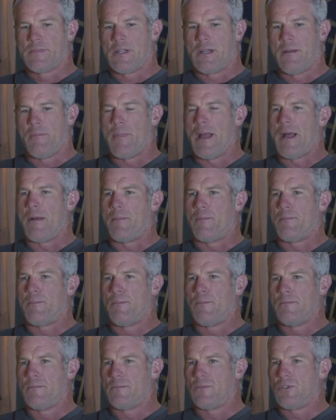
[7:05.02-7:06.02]
about
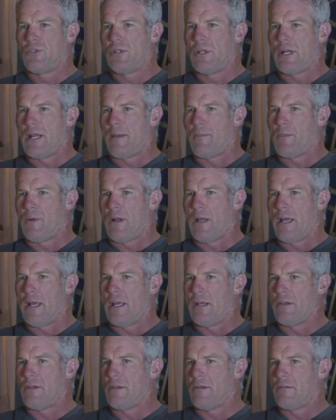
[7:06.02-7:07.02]
should I
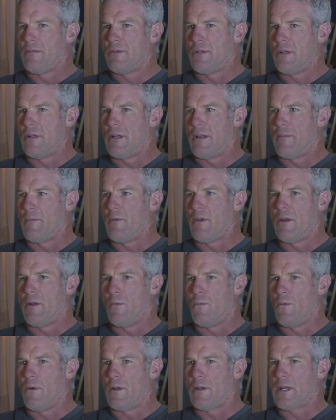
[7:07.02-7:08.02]
play, shouldn't I, you
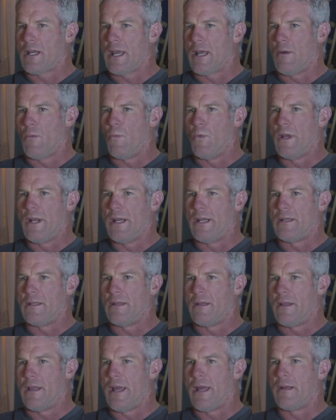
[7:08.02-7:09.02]
know, what kind of went
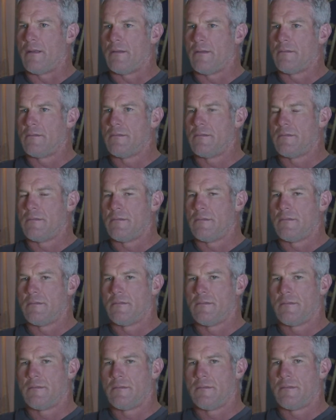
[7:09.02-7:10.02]
into that
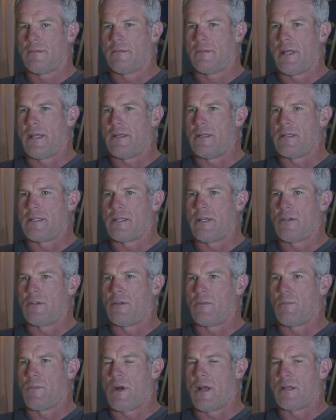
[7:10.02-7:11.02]

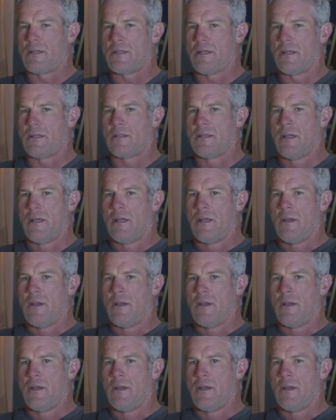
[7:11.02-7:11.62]
decision process.